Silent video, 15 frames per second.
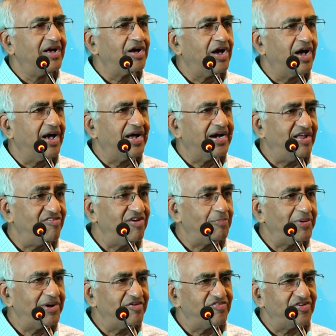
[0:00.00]

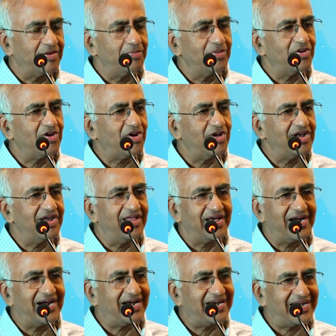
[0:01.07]
development of a computer called
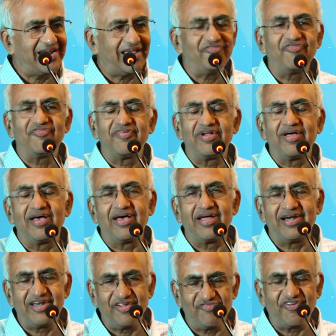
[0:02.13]

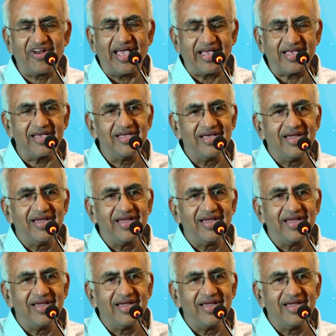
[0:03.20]
TIFRAC,